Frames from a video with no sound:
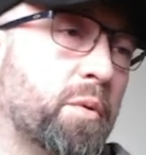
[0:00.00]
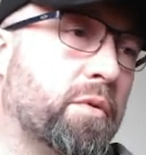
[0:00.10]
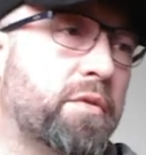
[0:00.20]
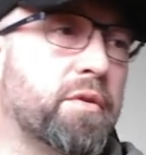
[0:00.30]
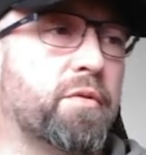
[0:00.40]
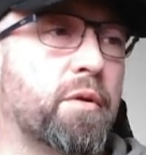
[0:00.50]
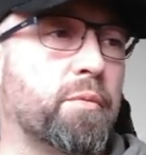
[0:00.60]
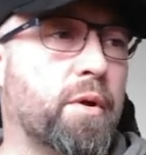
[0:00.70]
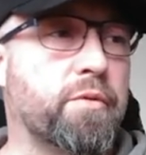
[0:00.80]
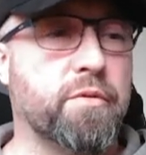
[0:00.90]
Let's say if all
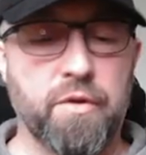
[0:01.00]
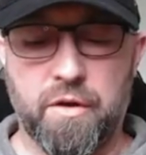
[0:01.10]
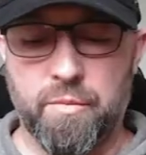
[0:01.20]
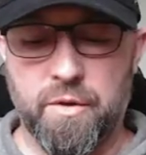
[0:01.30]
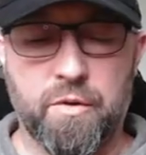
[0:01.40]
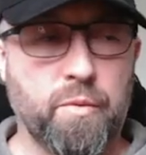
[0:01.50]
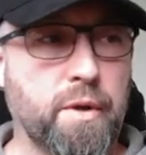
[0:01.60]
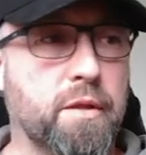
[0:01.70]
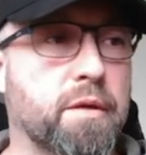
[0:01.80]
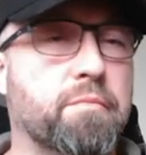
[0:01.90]
routes are documented
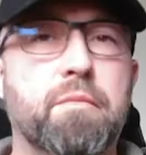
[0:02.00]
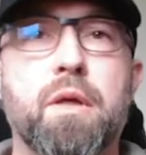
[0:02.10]
correctly.